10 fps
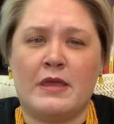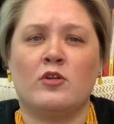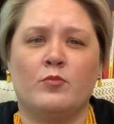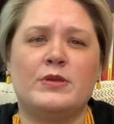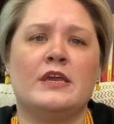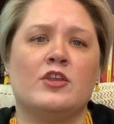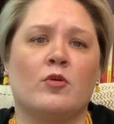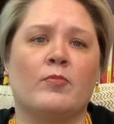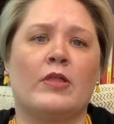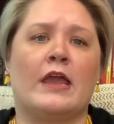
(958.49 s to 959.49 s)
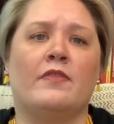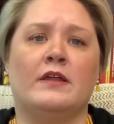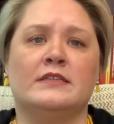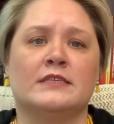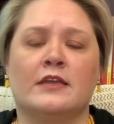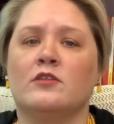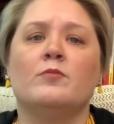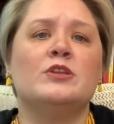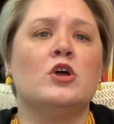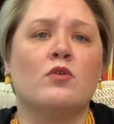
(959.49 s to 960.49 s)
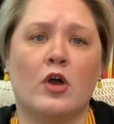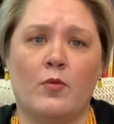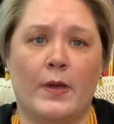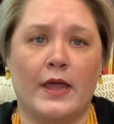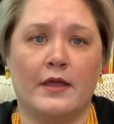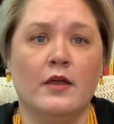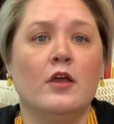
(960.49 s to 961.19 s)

It'll be in your plan that it's like there'll be no copay